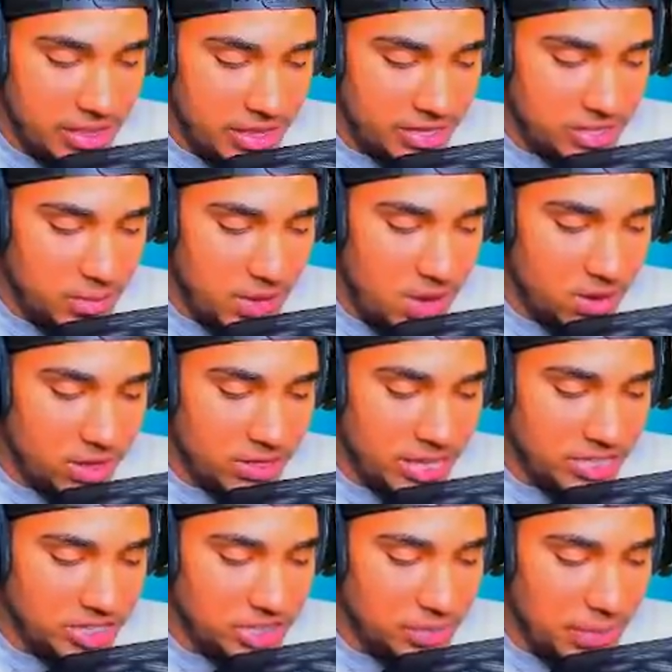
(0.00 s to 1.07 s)
That's about,
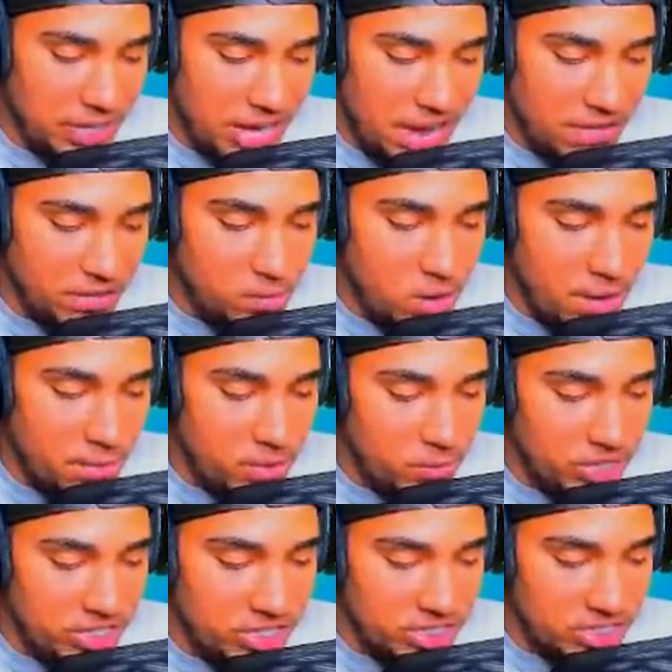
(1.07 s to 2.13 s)
that's just about every weapon.
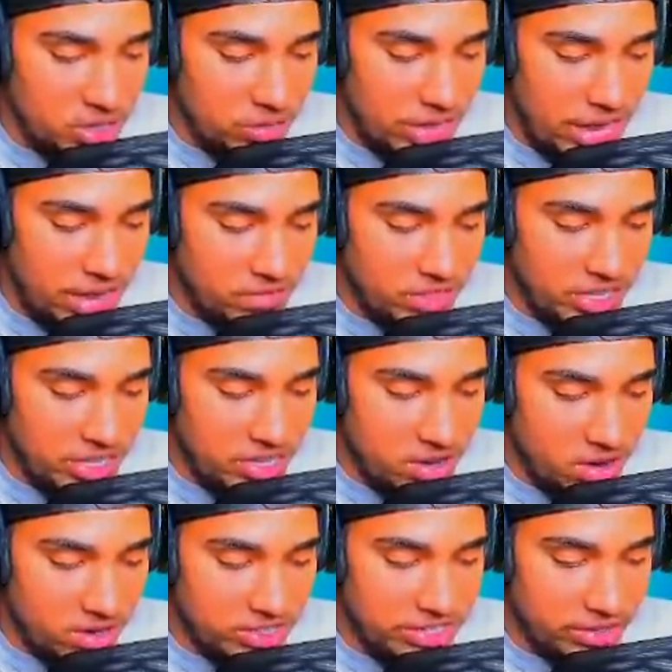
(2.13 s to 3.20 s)
We just don't have the
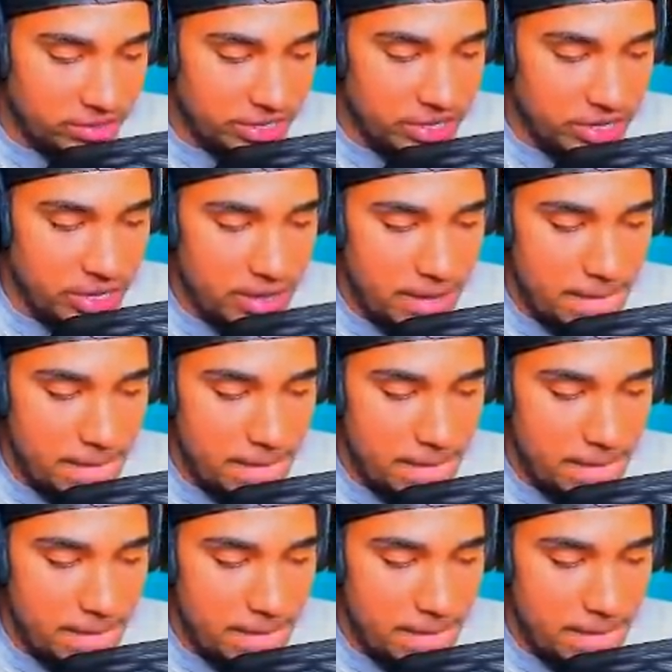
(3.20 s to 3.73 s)
Eagle Artillery.